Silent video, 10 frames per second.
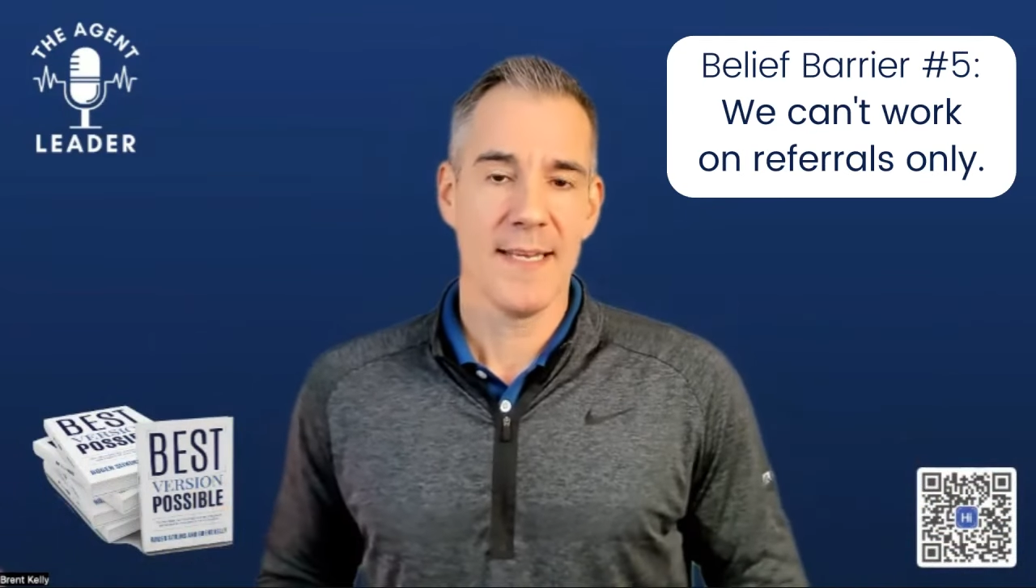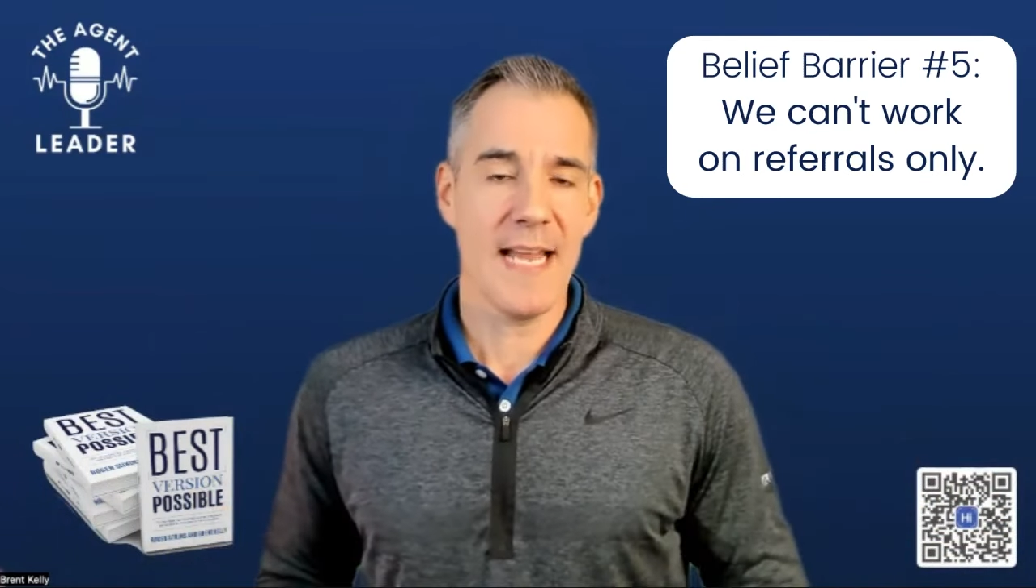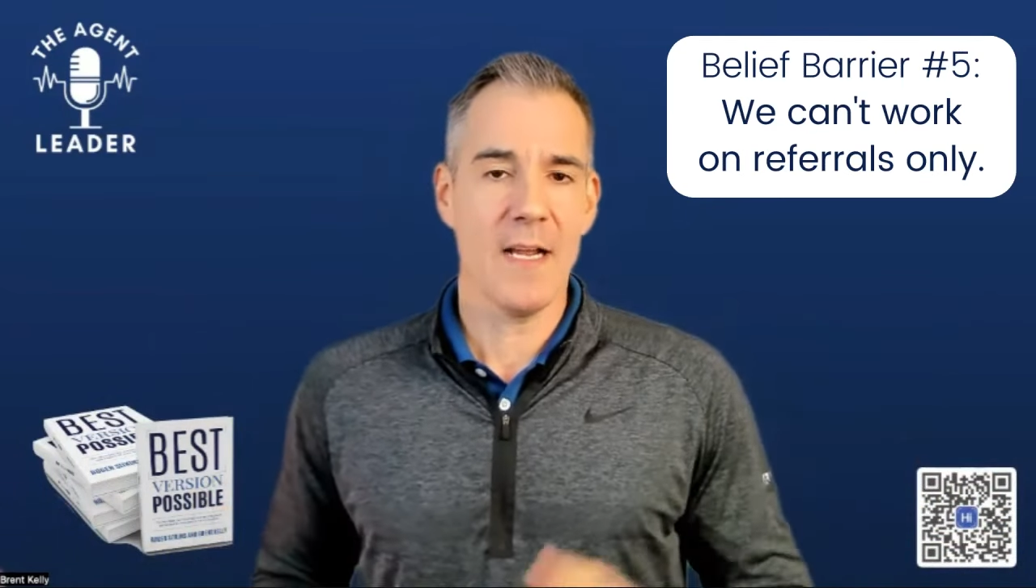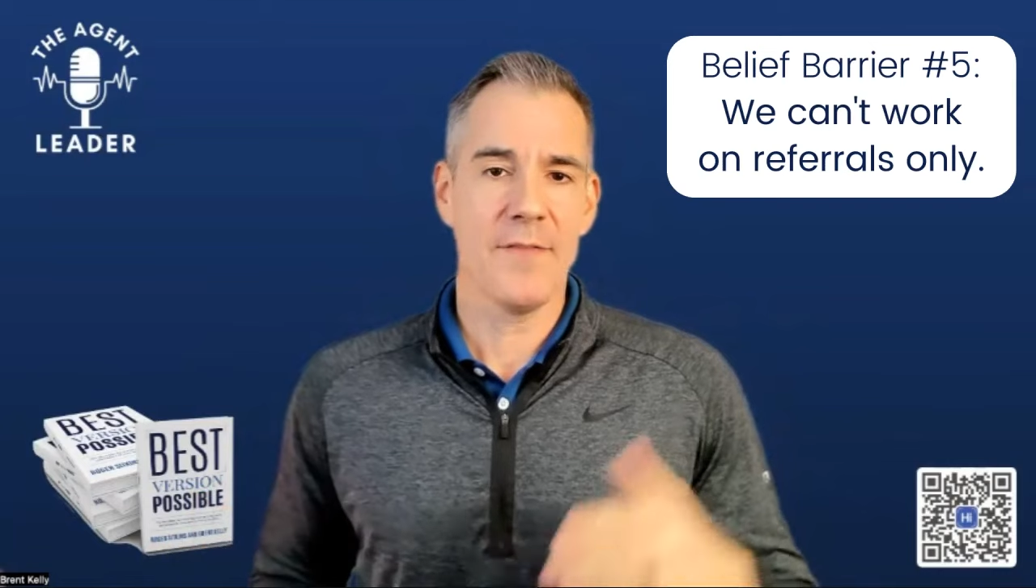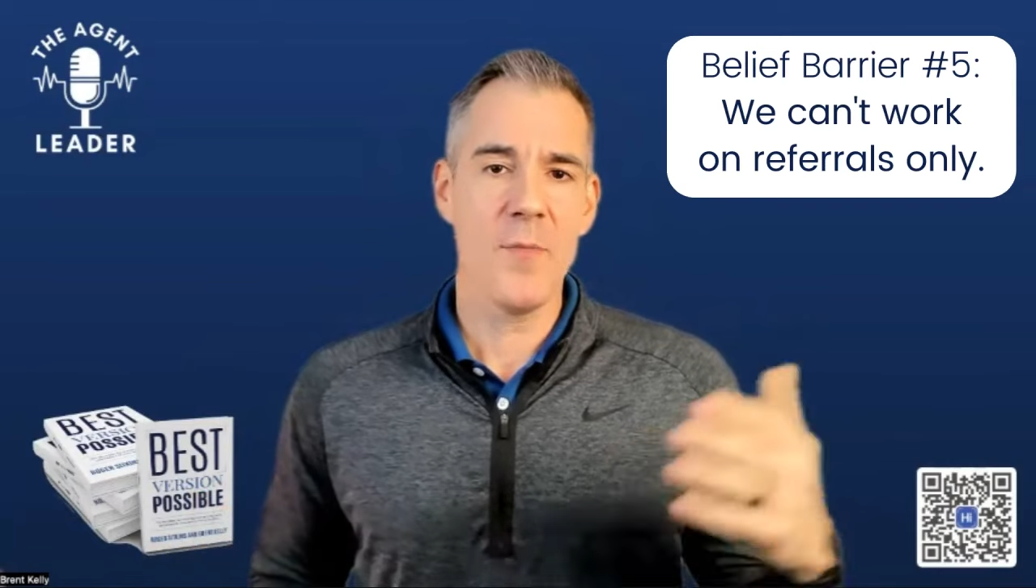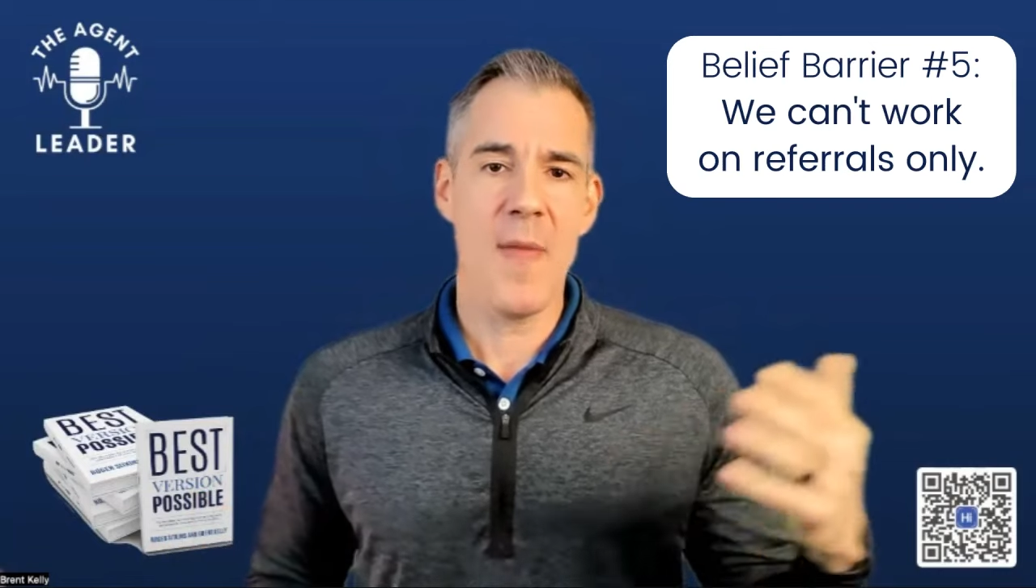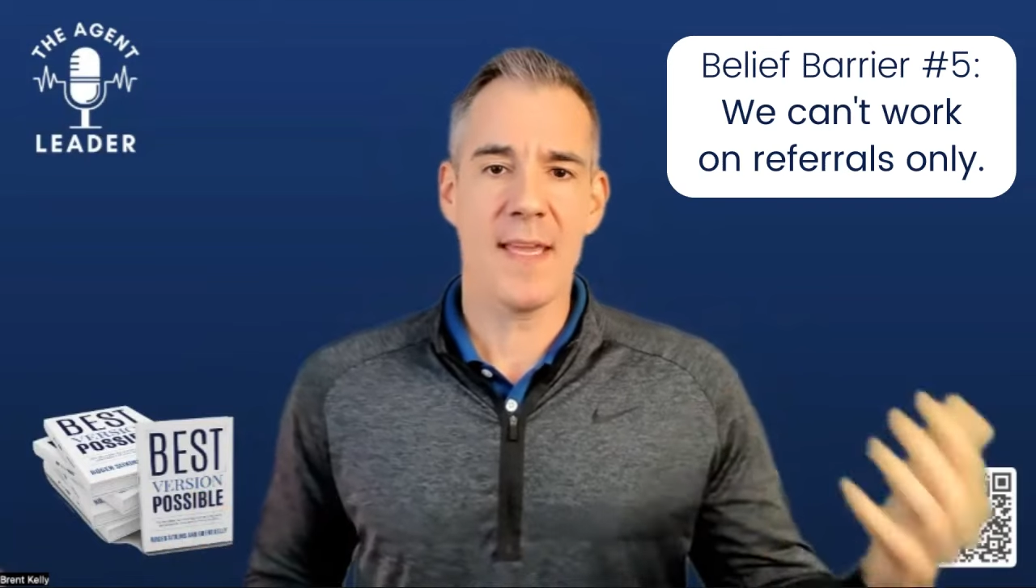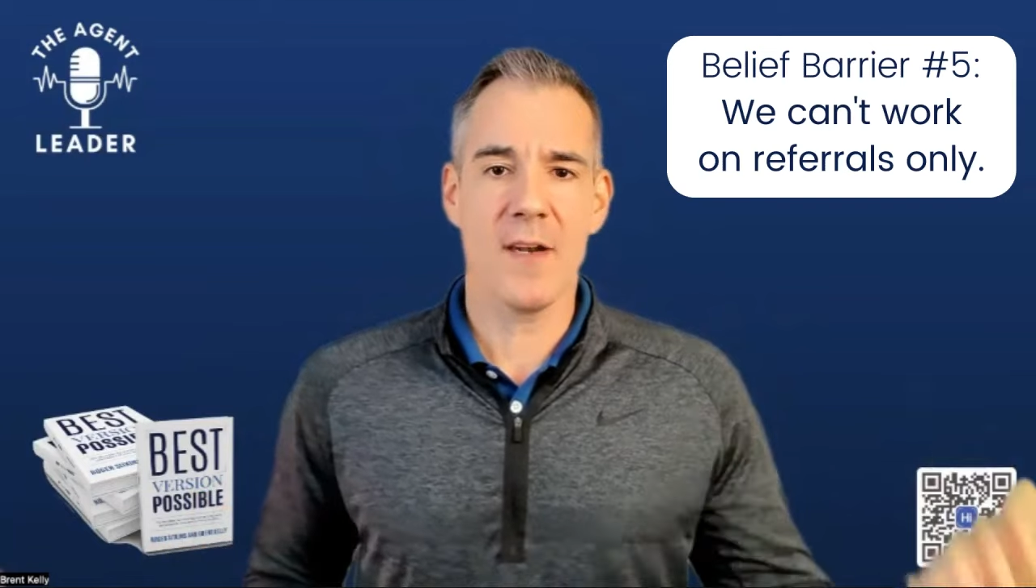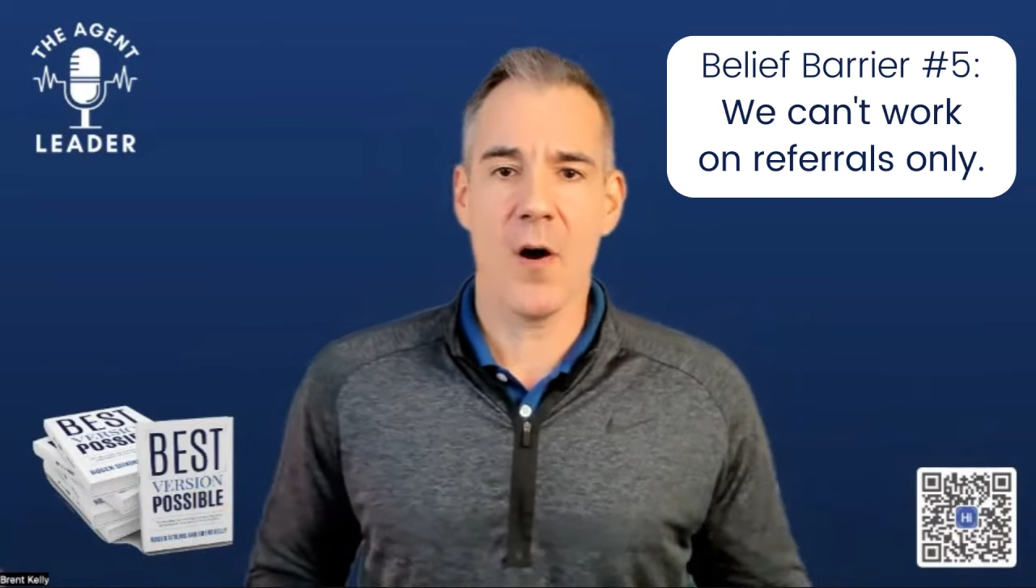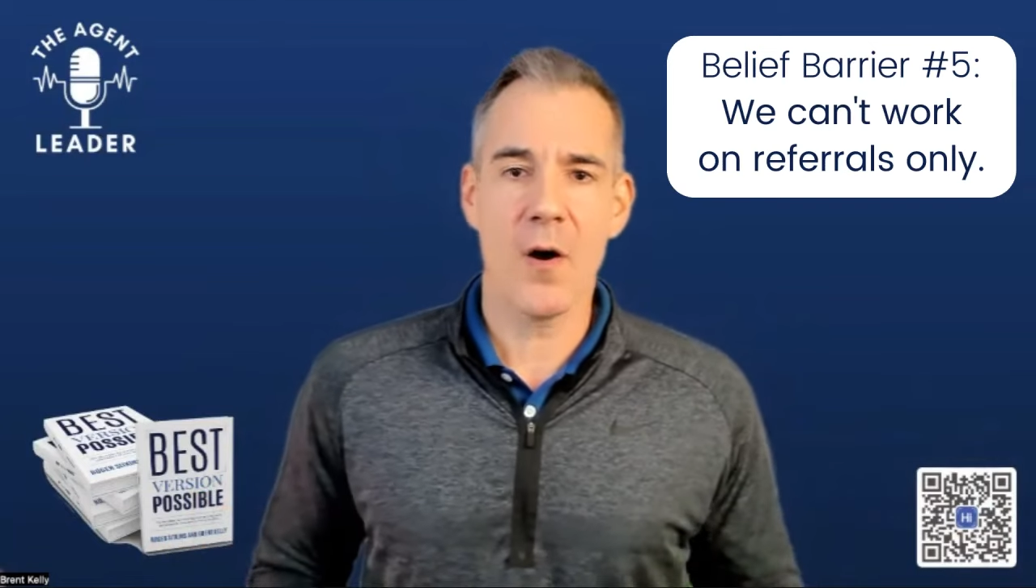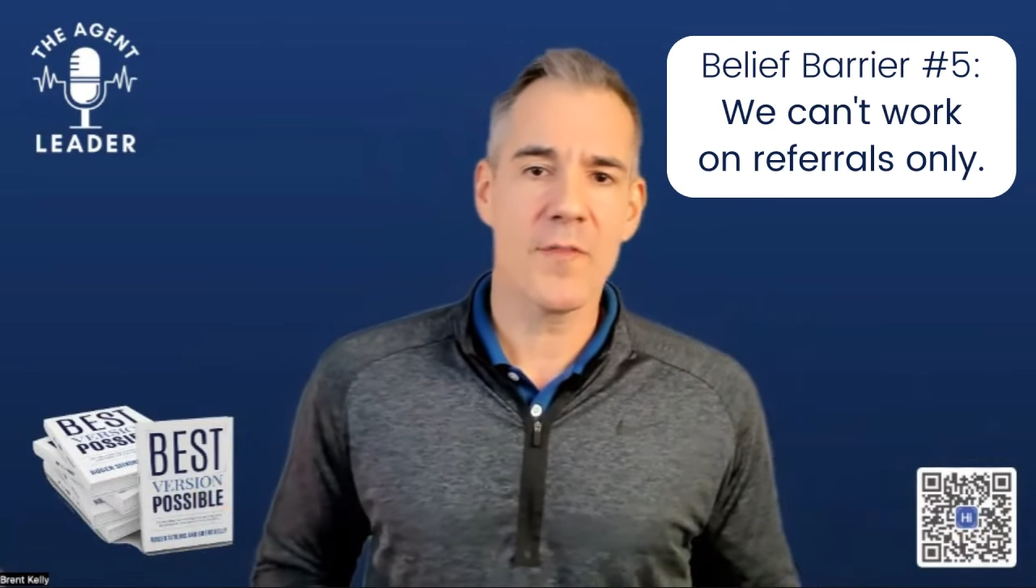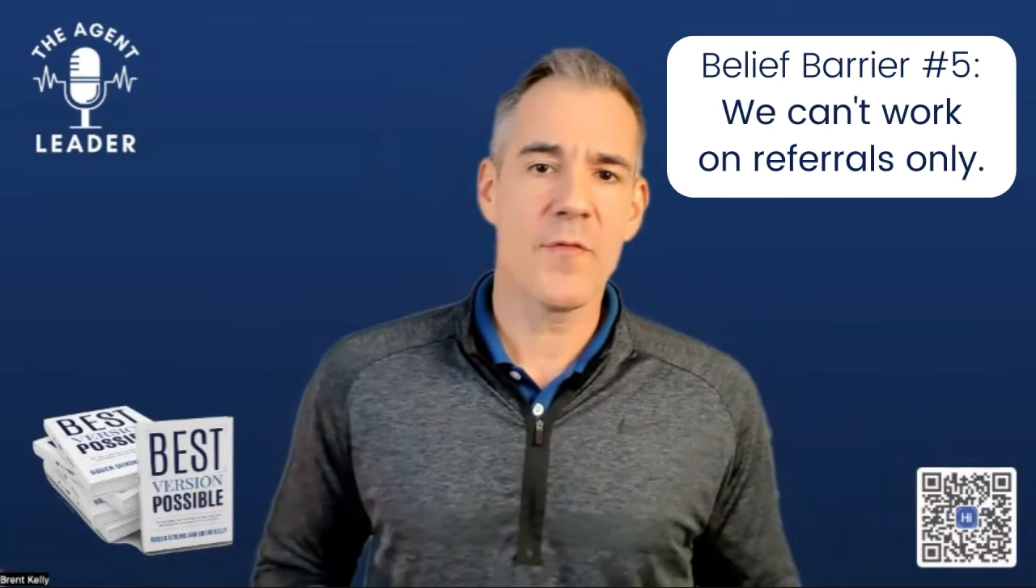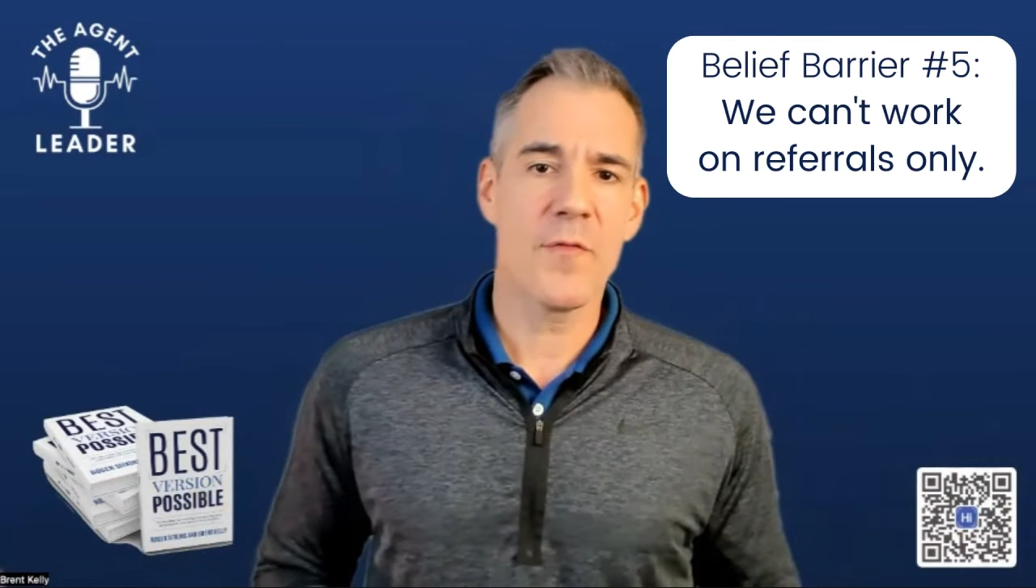Now, if you make it hard